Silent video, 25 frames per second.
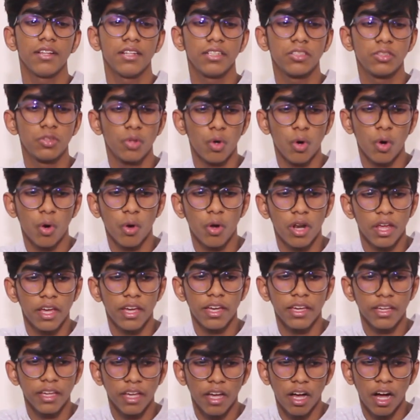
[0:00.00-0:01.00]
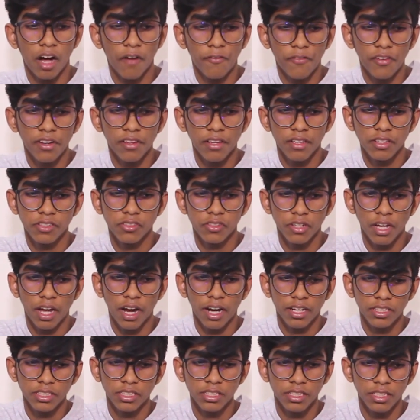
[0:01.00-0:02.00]
So like after this
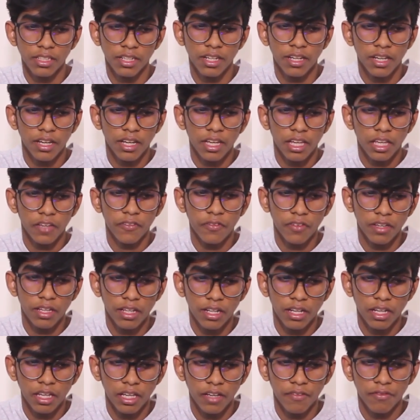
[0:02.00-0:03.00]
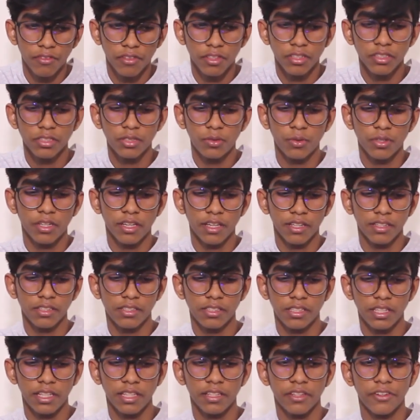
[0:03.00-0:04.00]
reaction, if we leave this, you can
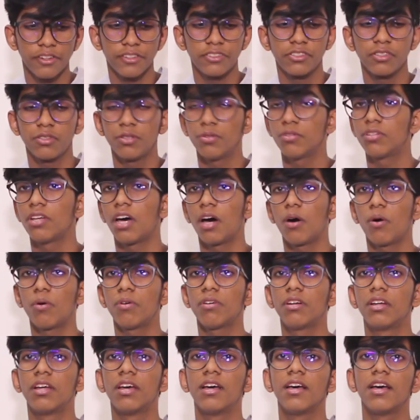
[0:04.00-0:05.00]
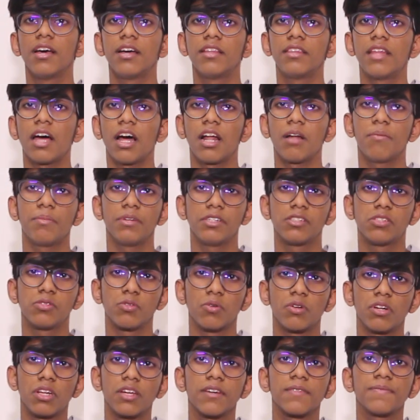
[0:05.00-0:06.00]
see the residue down. That'll be
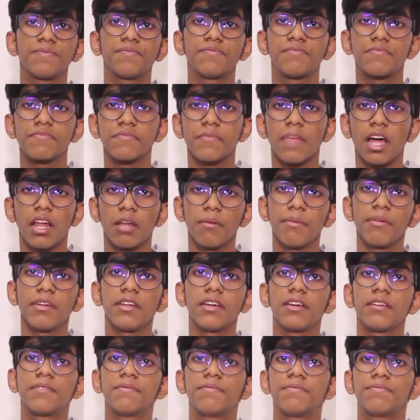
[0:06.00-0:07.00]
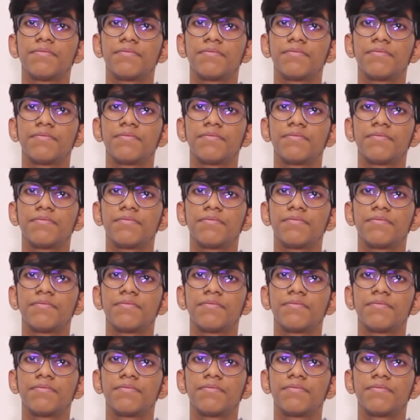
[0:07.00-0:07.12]
sodium aluminate.